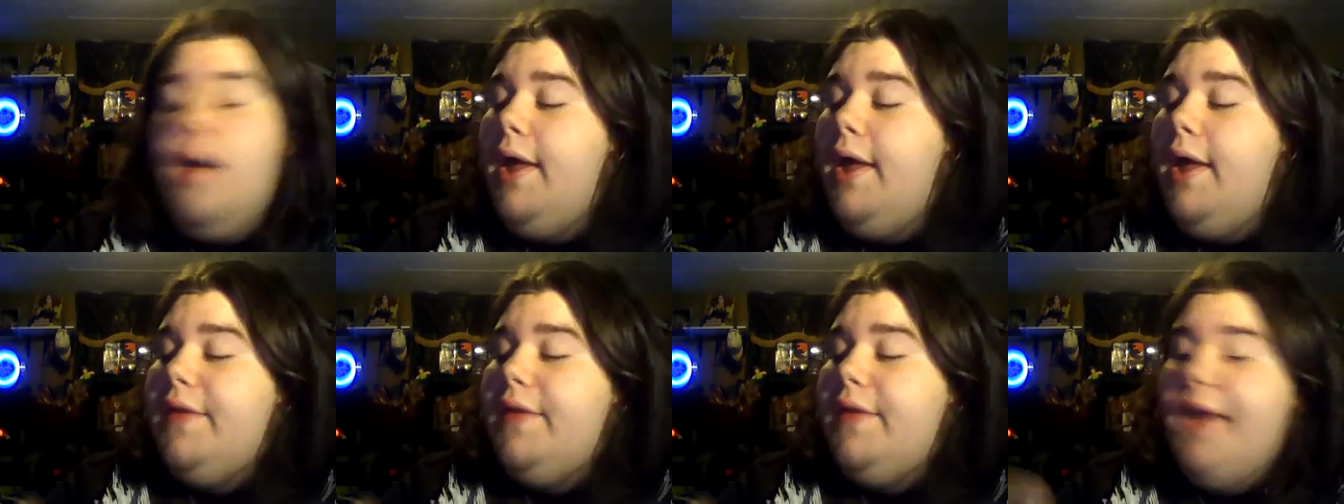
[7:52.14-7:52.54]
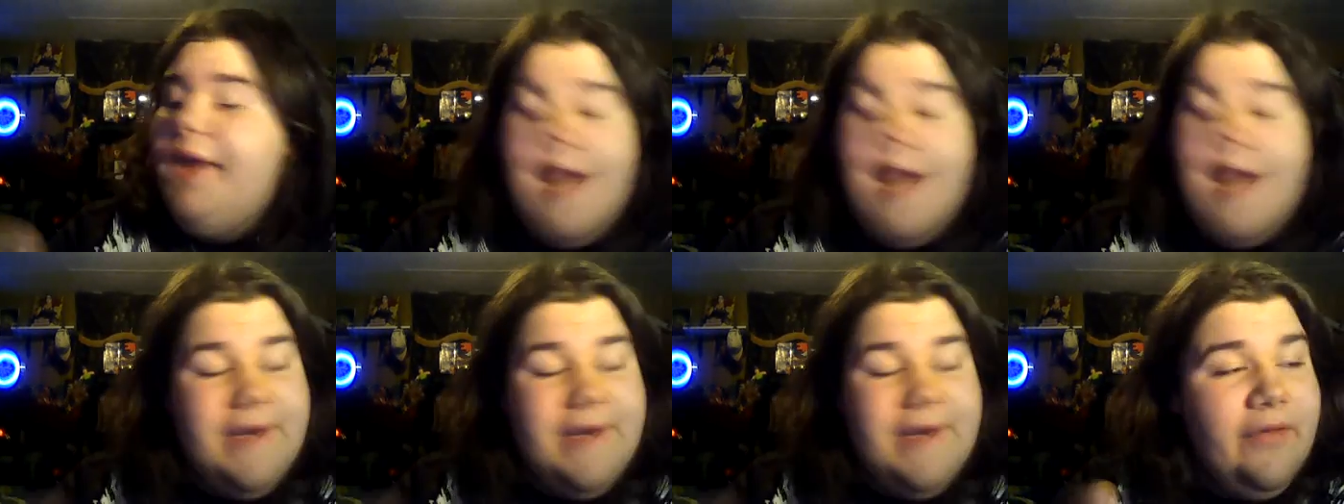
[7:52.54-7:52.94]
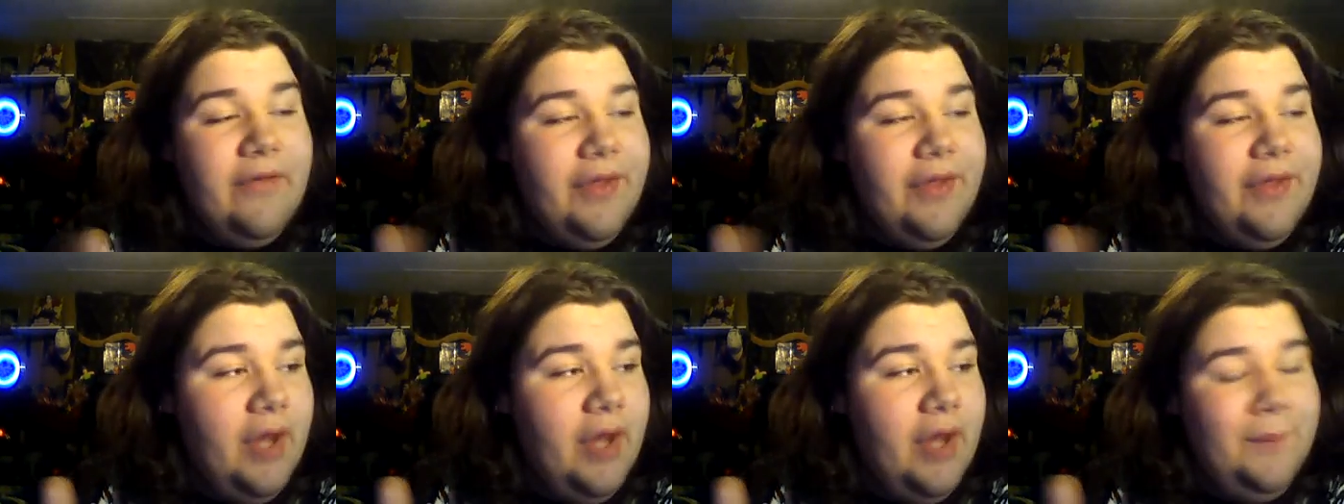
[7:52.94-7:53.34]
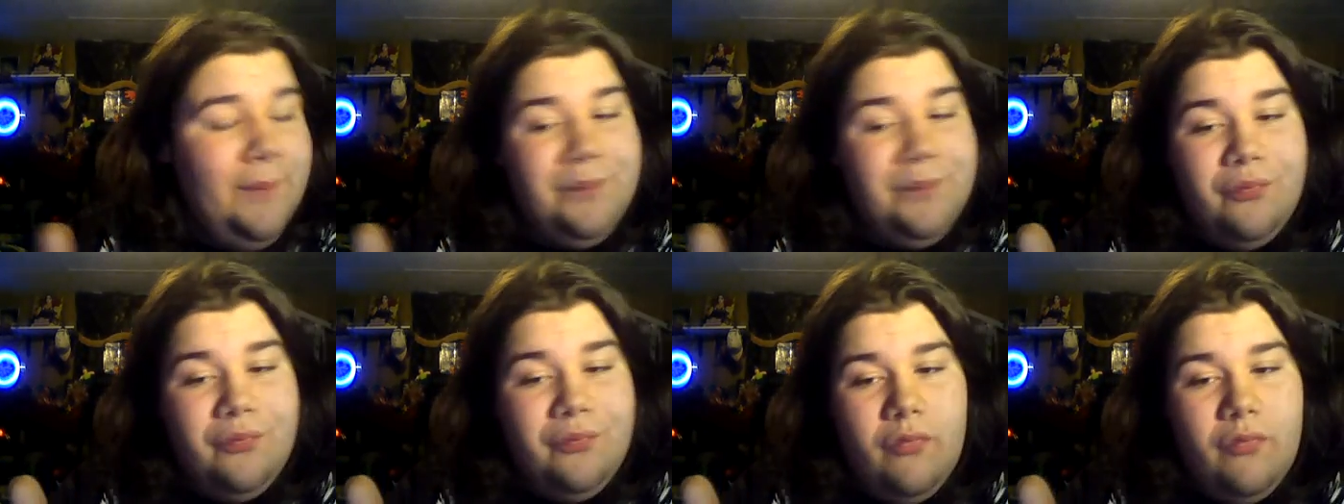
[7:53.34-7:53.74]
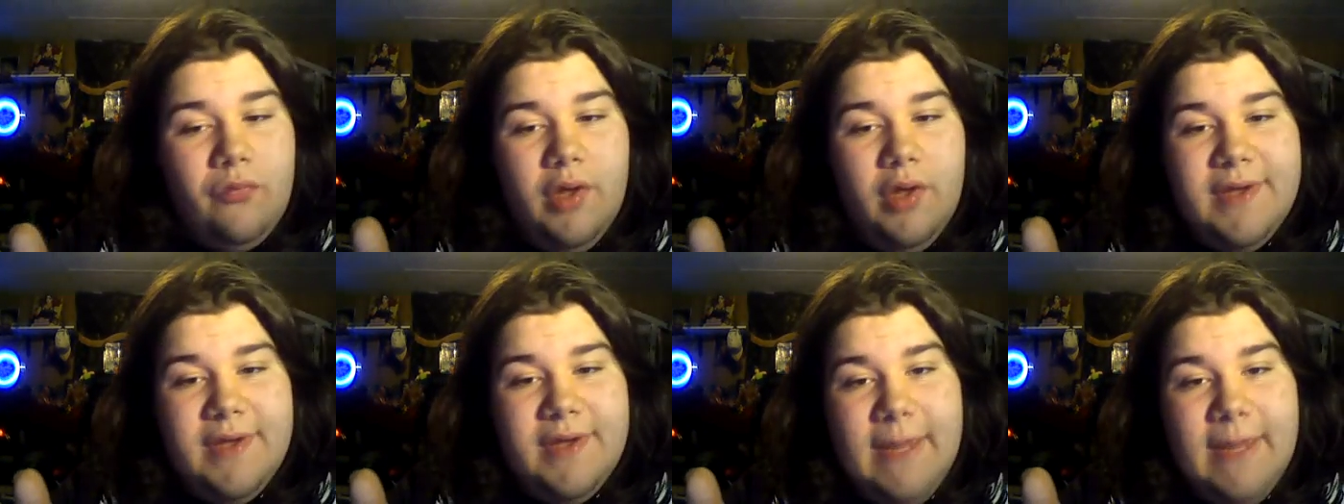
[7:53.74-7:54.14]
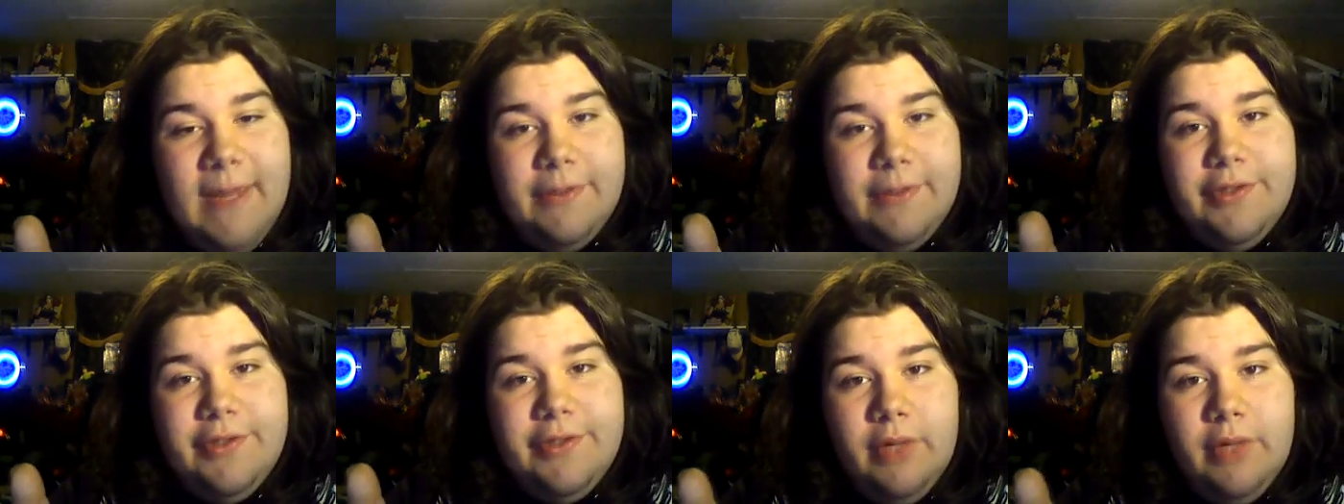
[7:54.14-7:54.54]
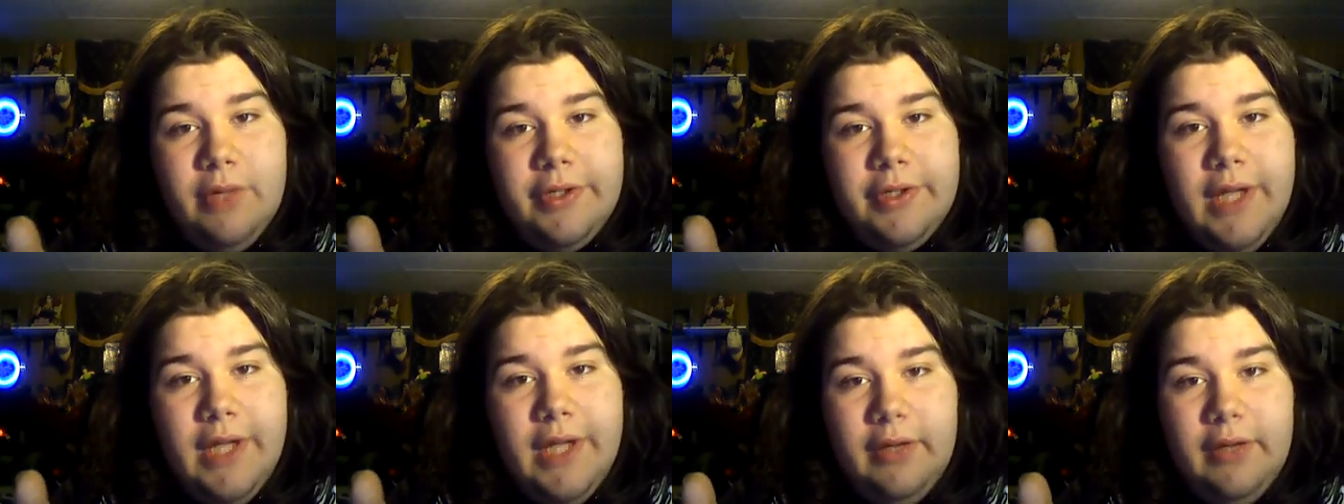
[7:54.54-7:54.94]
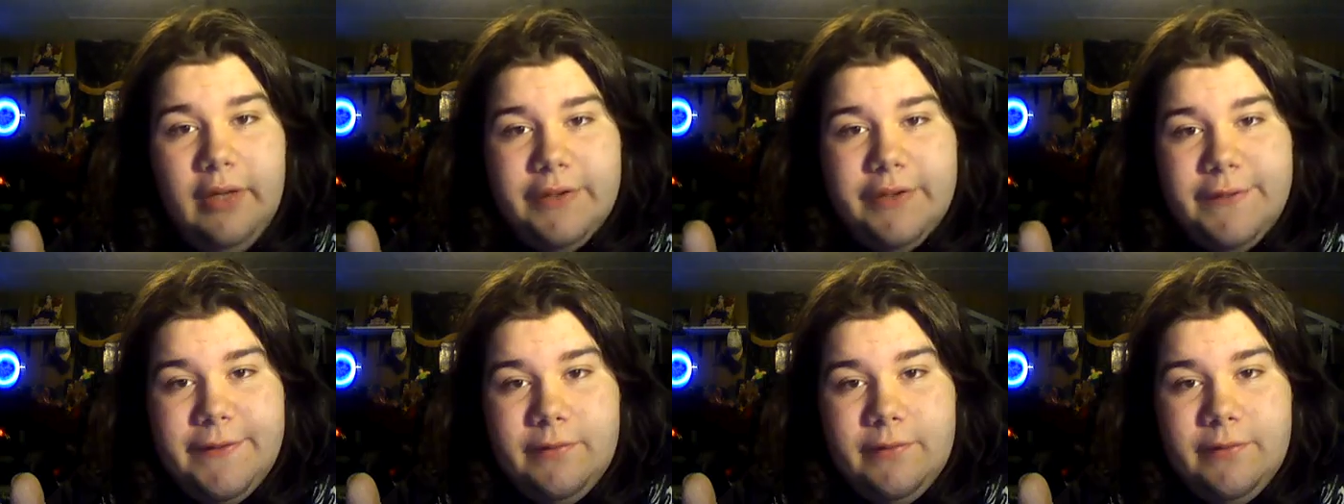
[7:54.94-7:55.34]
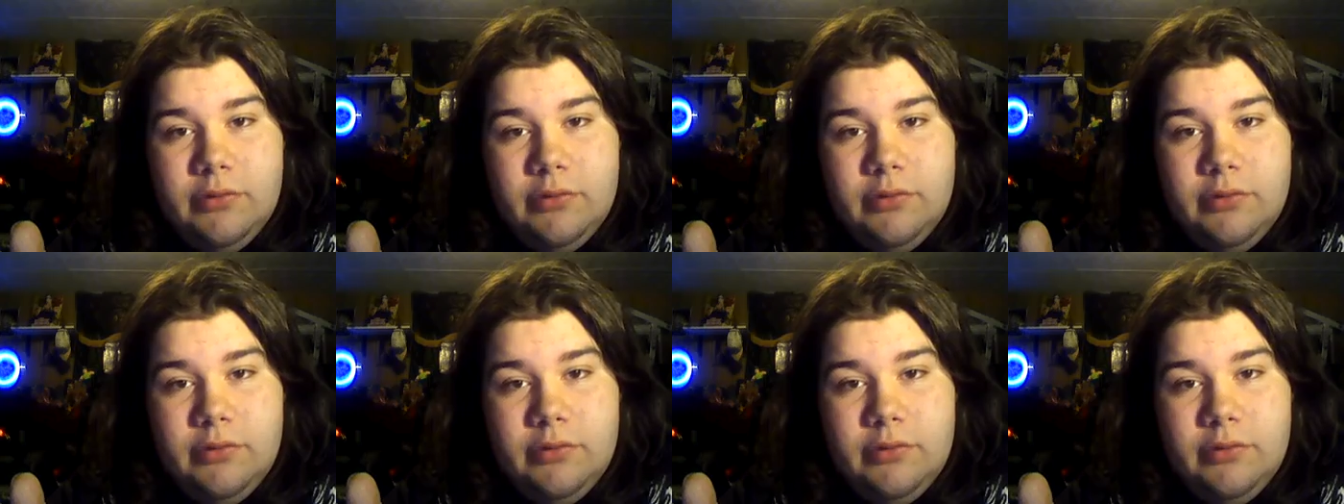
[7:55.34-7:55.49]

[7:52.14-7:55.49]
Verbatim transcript: And they added everything up. It came to two hundred dollars.